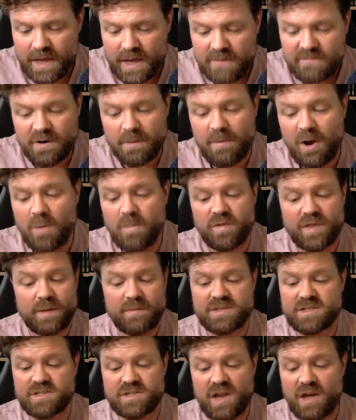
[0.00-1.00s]
For a moment there
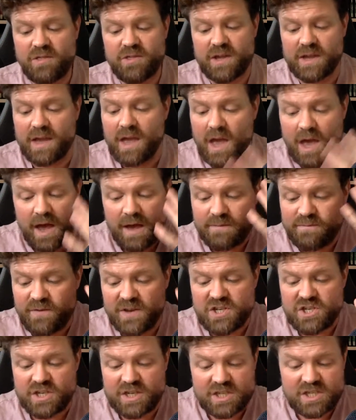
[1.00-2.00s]
was nothing, her
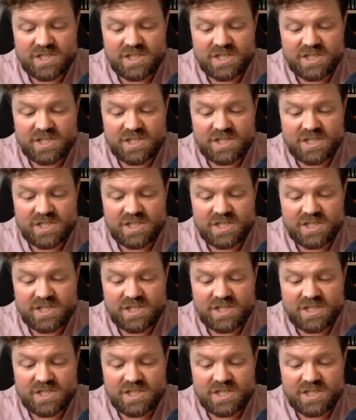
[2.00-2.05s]
vision a